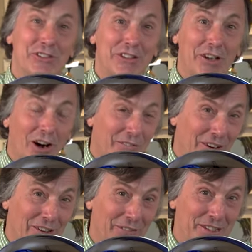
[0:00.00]
you the art
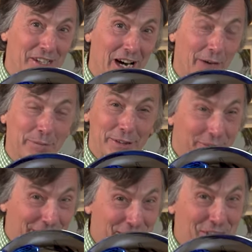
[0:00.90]
market was hot, but you
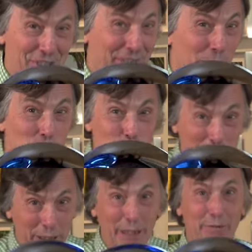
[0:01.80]
want to see something
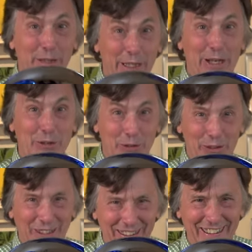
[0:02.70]
really, really
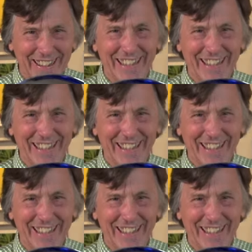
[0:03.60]
cool?